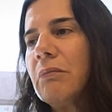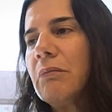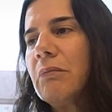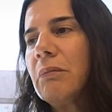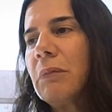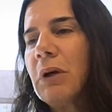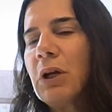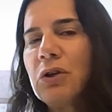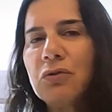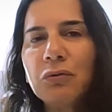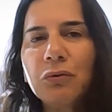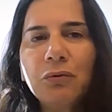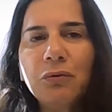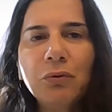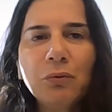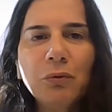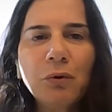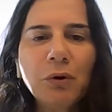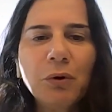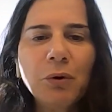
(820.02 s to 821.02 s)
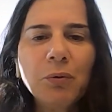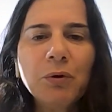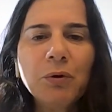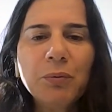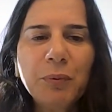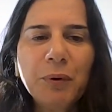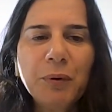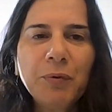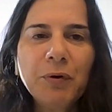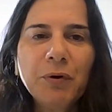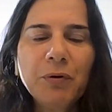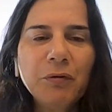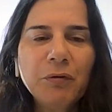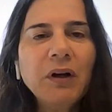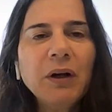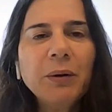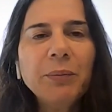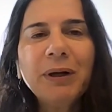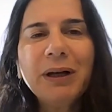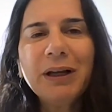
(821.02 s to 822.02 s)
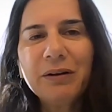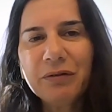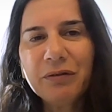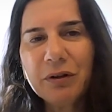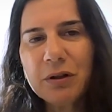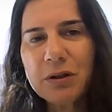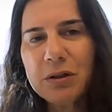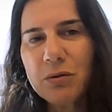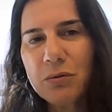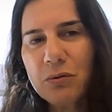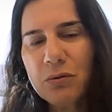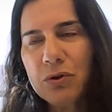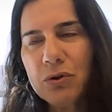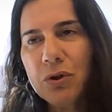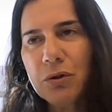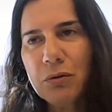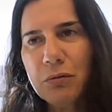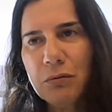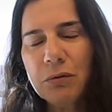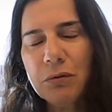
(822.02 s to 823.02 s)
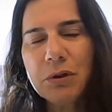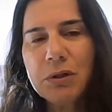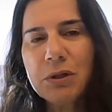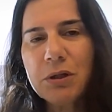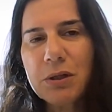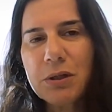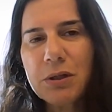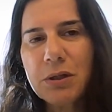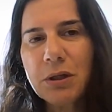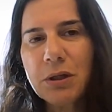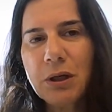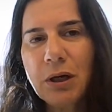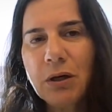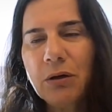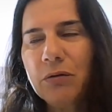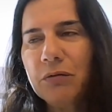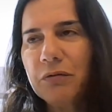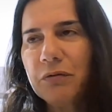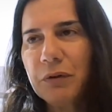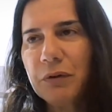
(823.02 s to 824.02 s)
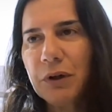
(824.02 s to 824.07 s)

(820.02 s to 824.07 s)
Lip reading: made sure to work with people who really believe in the solution. This is kind of